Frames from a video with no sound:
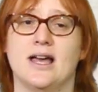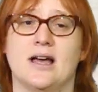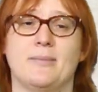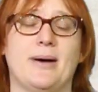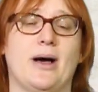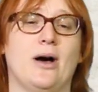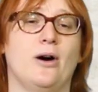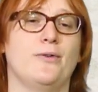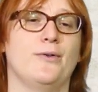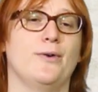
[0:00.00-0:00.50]

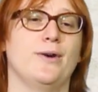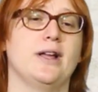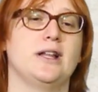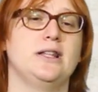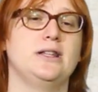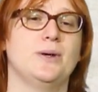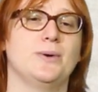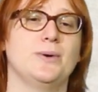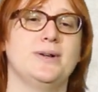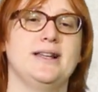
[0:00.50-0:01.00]
about offering a
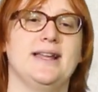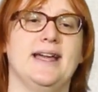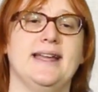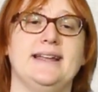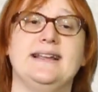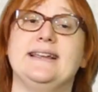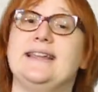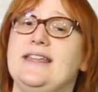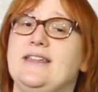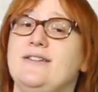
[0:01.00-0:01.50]

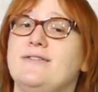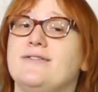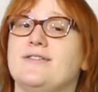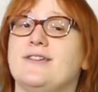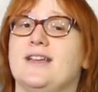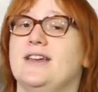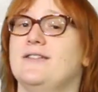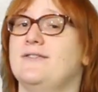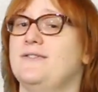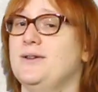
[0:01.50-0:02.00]
long-leg
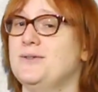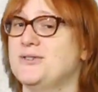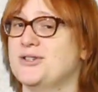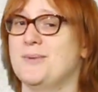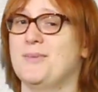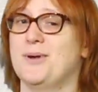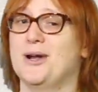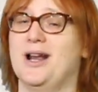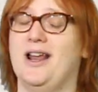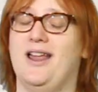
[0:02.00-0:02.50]
Leaf in a
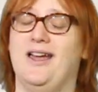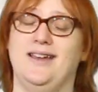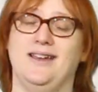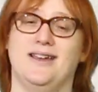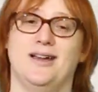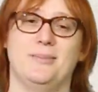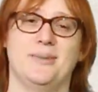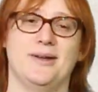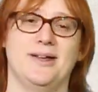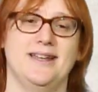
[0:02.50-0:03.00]
future model
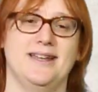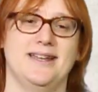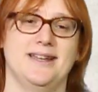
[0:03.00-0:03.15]
lineup.